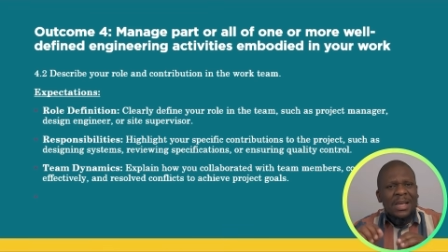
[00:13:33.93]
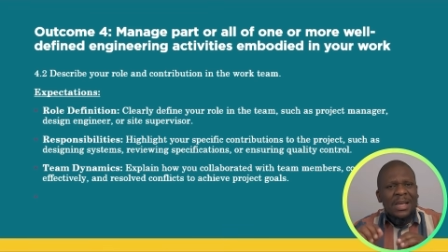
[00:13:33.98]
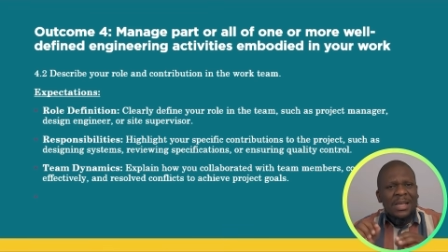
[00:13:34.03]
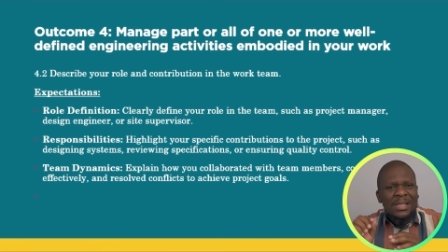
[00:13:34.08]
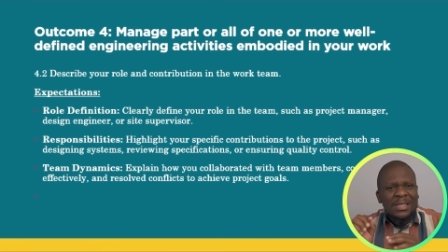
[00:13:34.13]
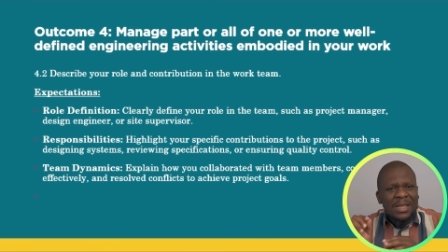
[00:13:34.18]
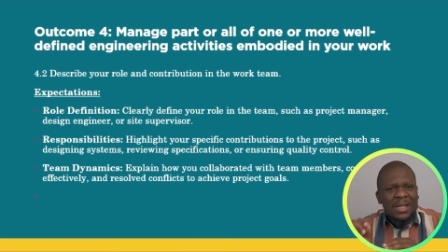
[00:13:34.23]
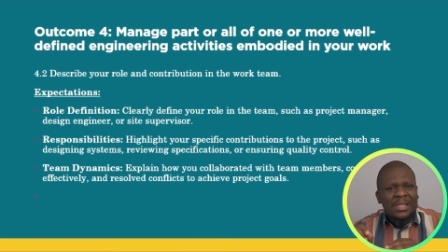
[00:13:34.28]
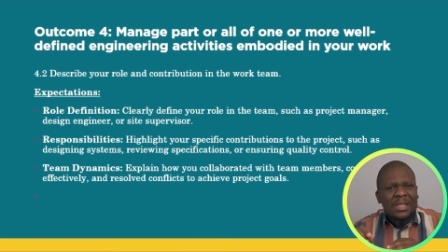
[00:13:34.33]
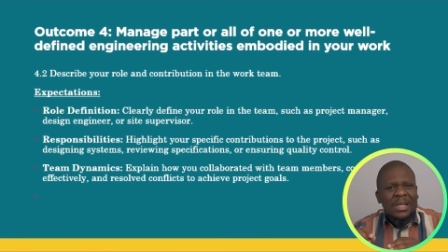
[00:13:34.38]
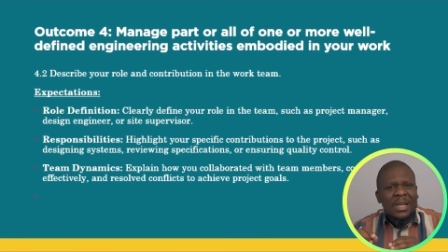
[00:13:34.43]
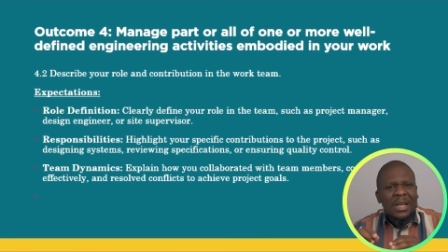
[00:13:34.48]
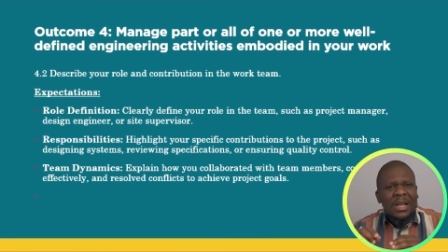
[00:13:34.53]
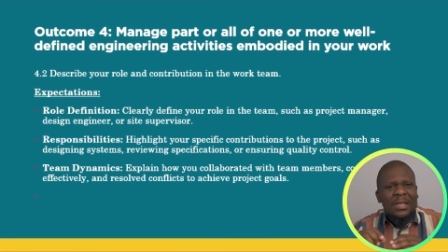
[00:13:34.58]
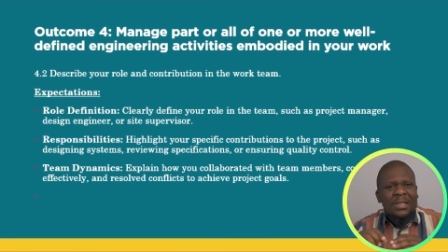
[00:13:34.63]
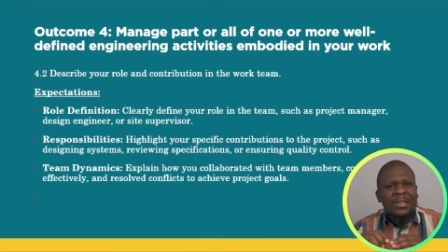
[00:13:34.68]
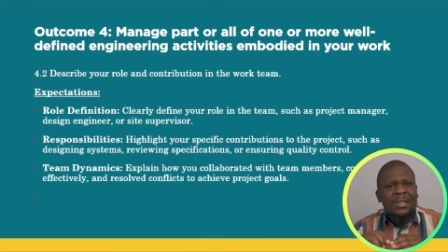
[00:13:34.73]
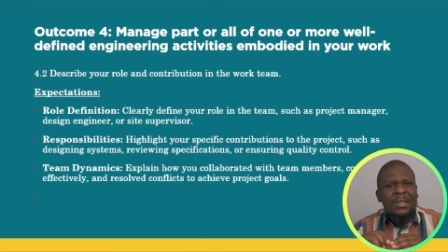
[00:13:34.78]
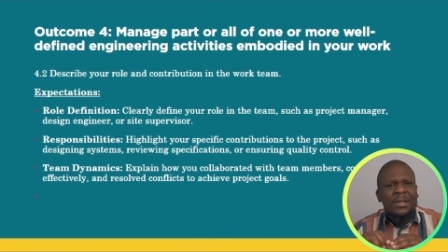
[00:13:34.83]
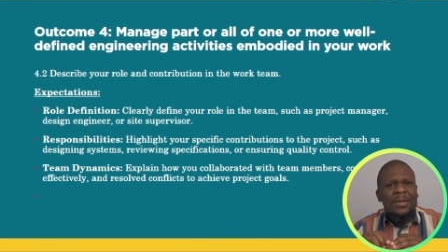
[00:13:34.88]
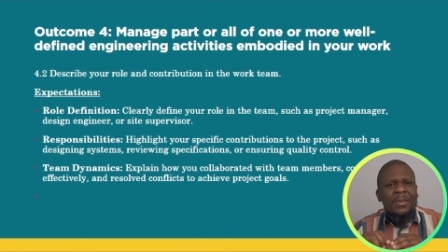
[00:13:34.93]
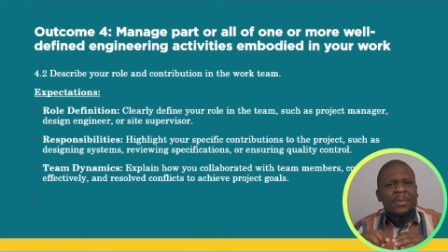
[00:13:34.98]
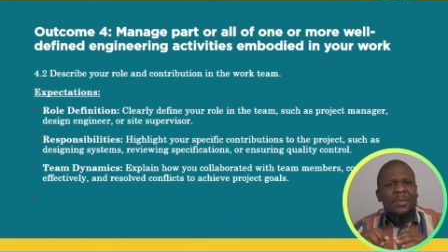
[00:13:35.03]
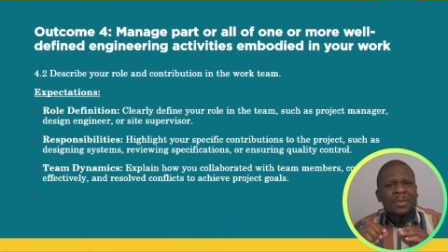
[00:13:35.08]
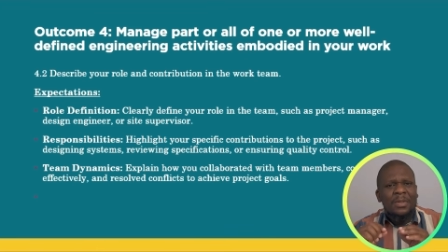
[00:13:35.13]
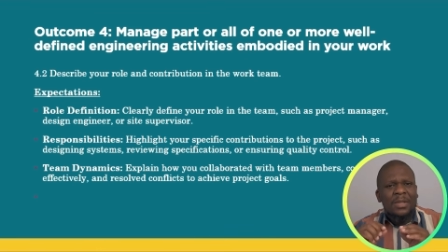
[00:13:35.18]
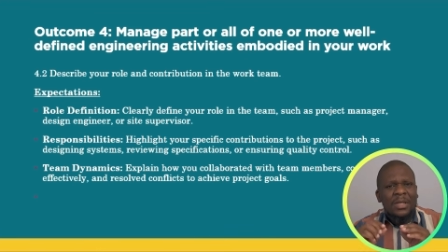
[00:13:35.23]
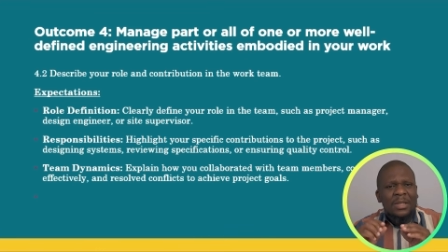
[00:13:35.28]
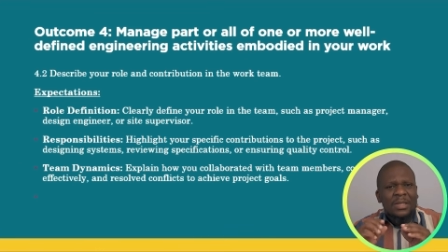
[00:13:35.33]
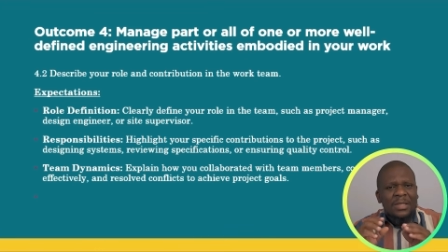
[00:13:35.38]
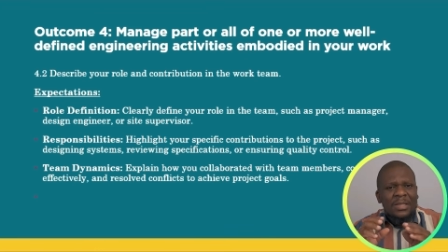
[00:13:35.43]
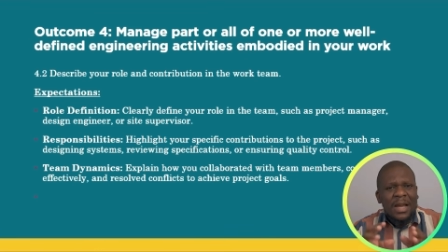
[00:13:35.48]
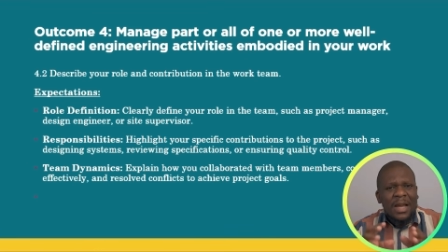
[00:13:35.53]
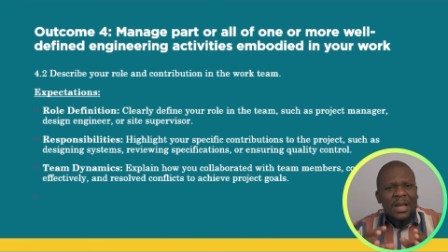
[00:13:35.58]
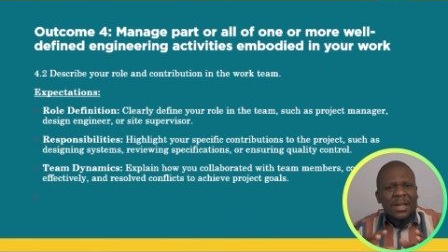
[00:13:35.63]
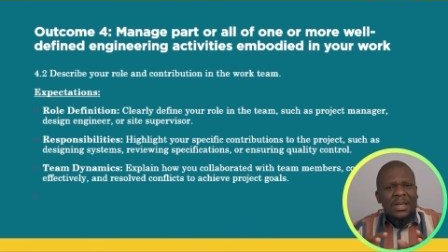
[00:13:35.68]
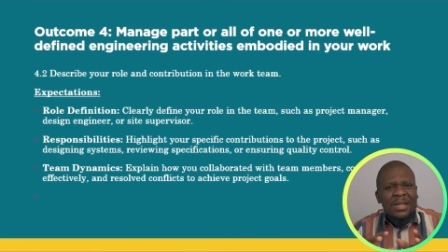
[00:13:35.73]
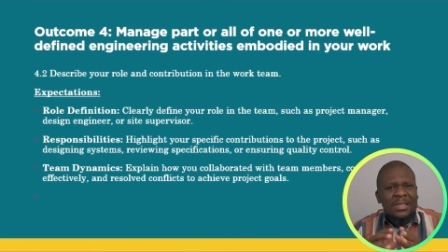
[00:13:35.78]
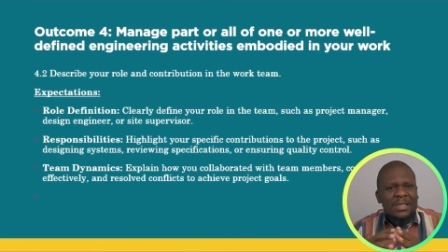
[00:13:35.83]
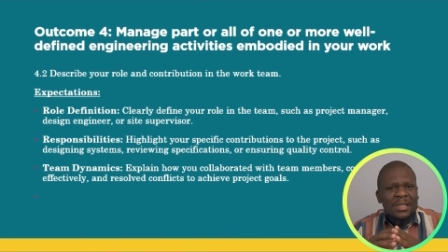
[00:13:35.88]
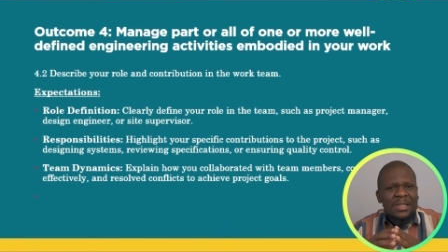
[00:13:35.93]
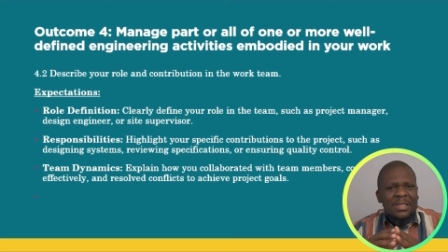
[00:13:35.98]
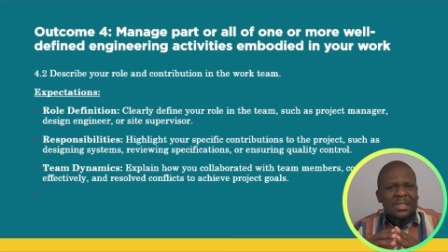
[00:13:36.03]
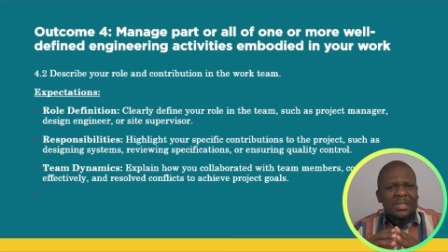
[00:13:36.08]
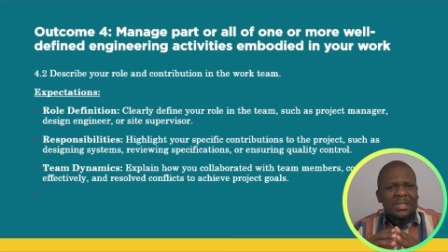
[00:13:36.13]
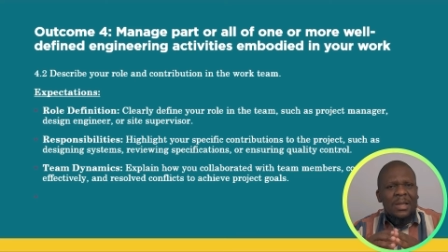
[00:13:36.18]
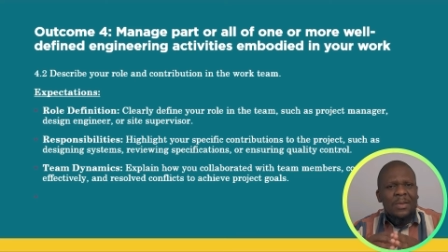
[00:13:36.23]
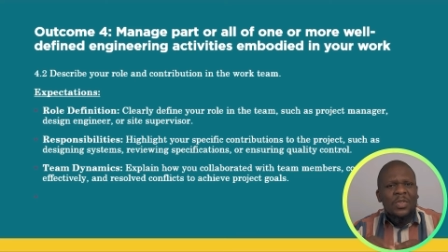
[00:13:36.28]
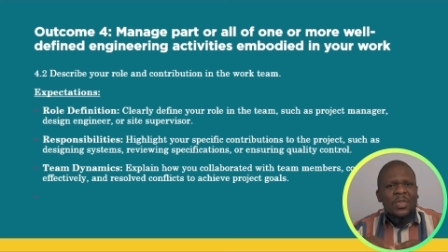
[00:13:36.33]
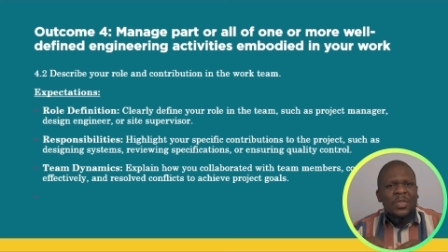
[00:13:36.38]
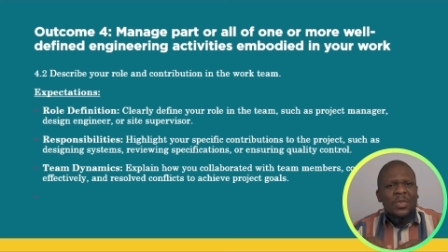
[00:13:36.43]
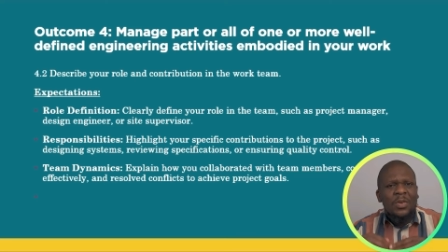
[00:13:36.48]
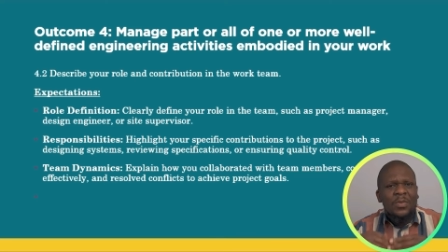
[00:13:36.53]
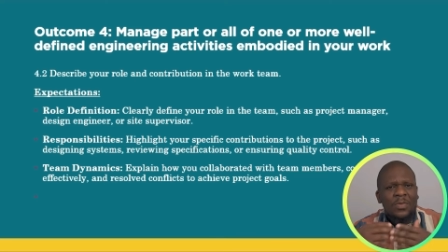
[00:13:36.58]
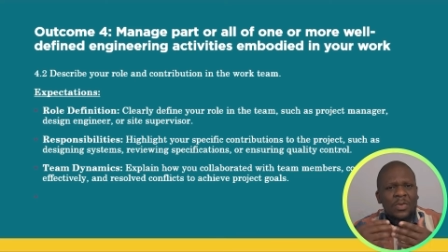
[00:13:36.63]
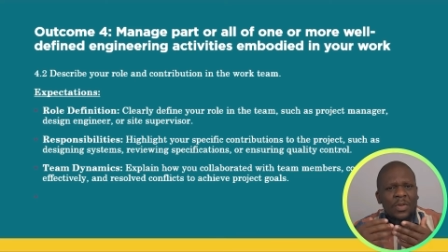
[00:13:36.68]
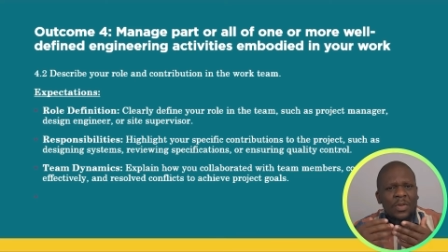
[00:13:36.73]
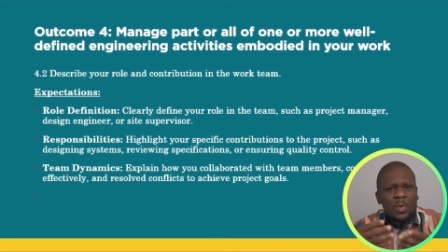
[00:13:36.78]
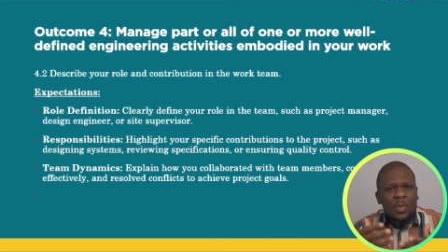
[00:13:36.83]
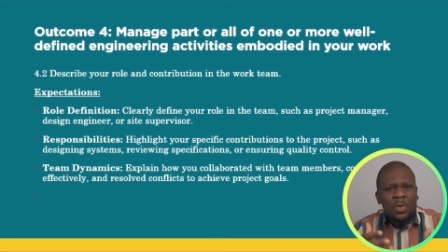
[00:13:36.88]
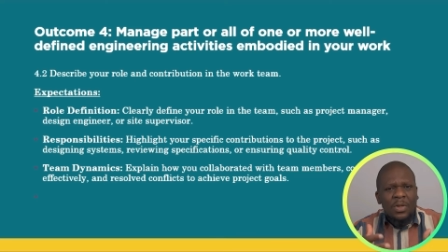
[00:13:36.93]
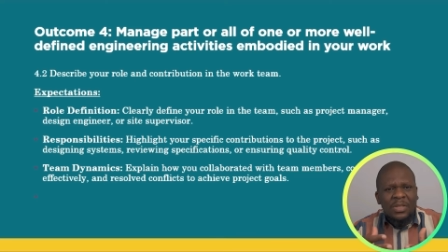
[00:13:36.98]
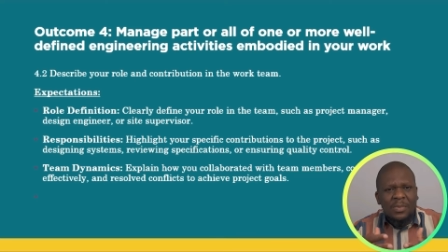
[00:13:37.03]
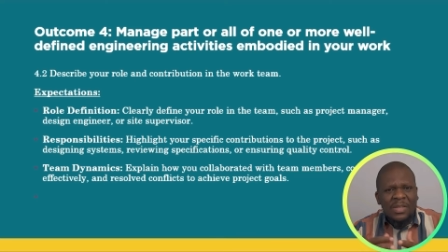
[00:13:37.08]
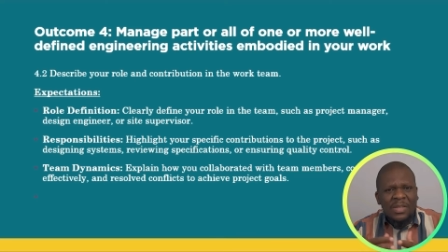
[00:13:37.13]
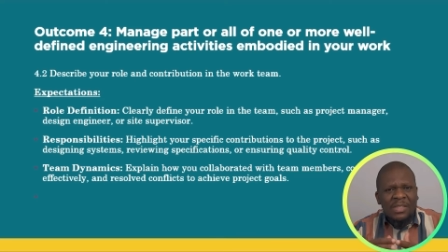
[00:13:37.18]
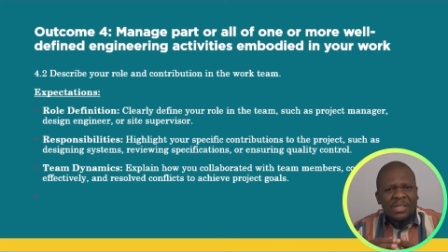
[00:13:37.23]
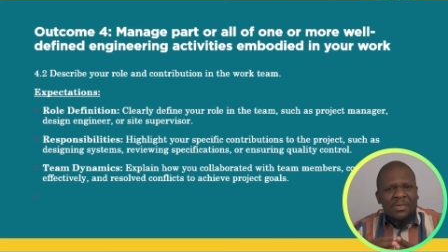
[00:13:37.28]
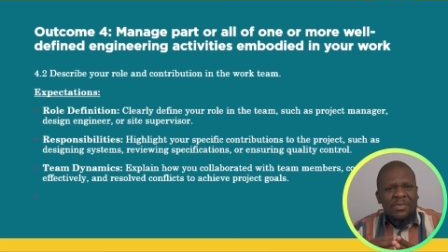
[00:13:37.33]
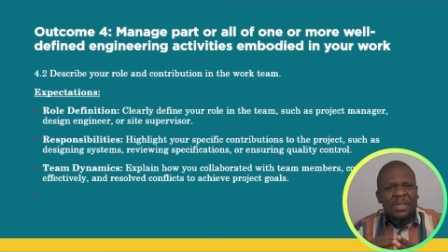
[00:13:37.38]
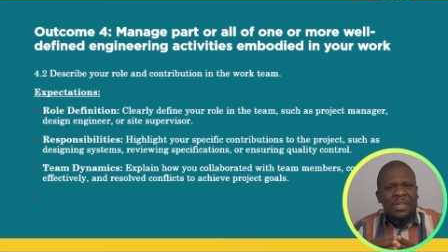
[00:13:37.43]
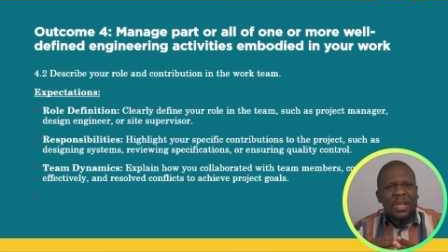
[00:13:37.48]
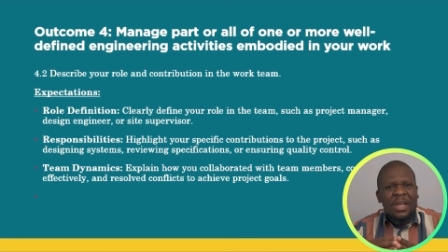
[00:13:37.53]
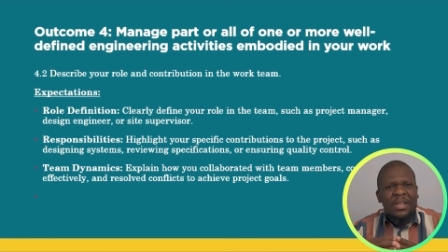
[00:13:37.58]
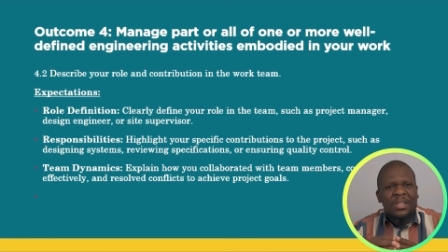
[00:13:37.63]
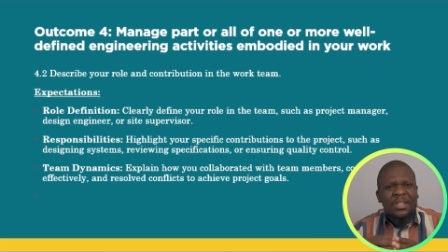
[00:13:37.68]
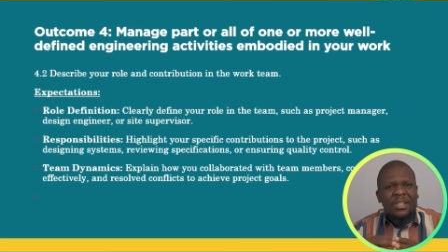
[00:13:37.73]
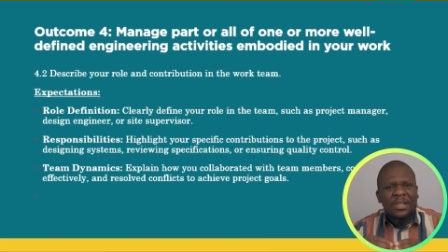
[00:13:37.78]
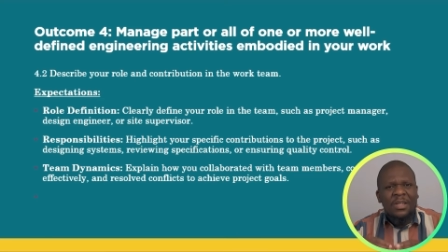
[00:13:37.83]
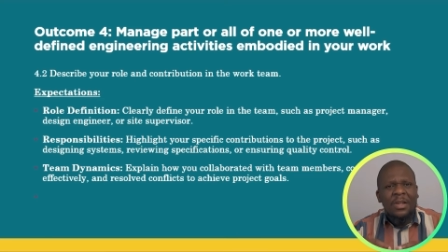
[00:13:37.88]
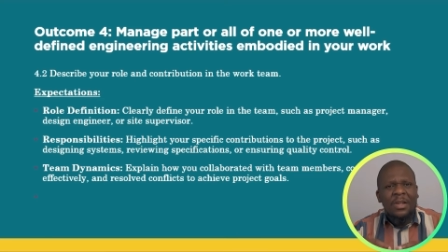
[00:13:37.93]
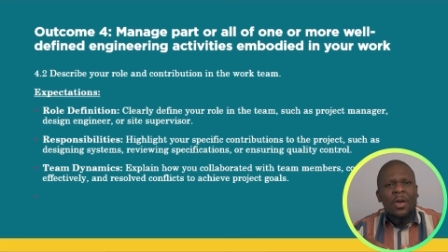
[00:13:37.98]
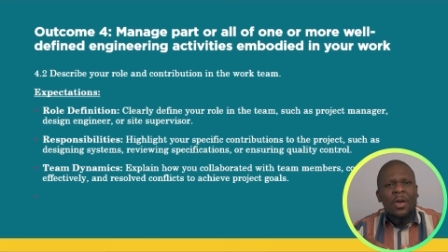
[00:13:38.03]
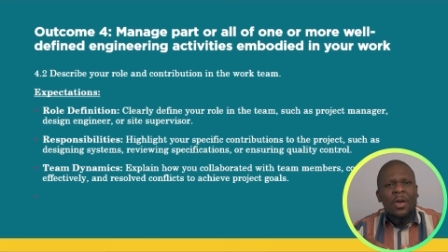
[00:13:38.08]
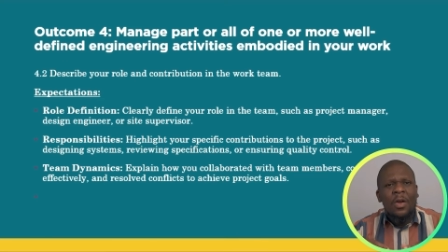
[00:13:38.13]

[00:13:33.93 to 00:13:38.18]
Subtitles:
such as designing systems, reviewing specification,